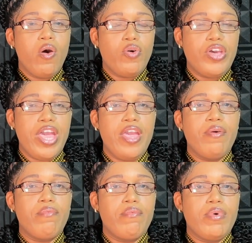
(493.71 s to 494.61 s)

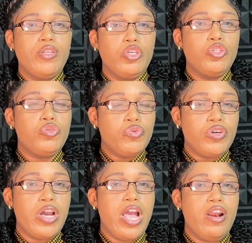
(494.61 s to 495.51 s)
Okay, it
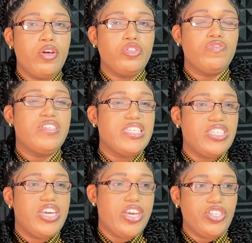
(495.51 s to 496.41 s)
took a lot of
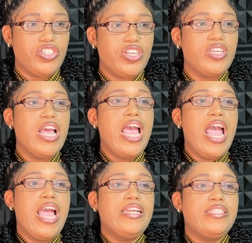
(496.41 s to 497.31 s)
dedication
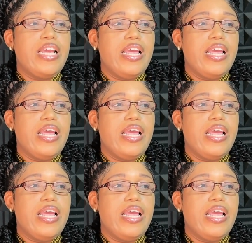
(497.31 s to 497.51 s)
and